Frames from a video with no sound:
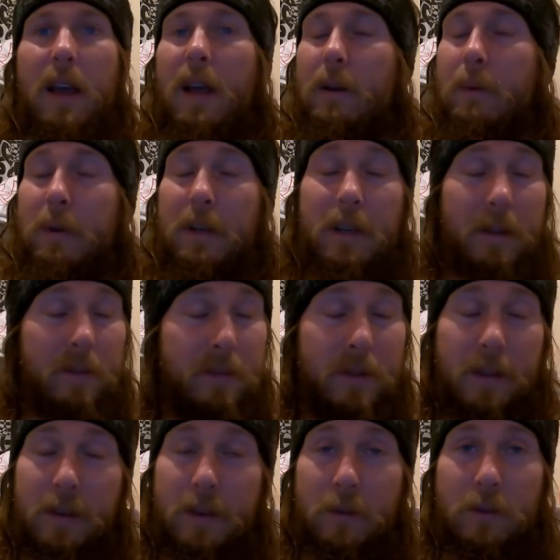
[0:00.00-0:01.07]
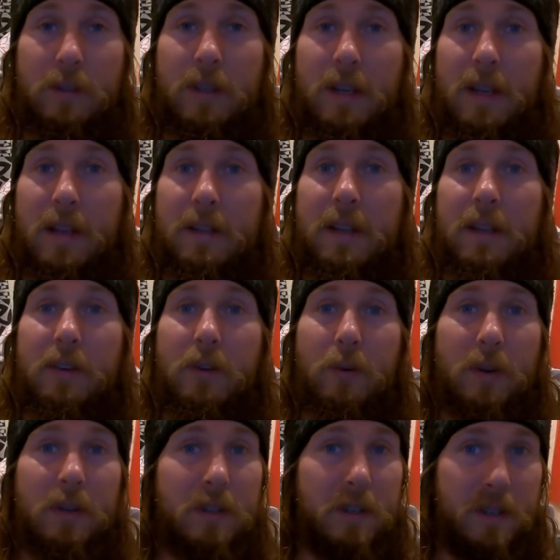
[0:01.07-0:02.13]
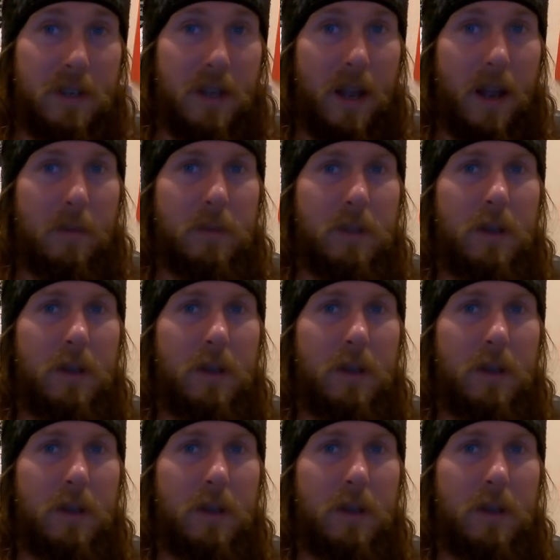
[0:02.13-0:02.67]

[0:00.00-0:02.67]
And we definitely don't see it in Christian times.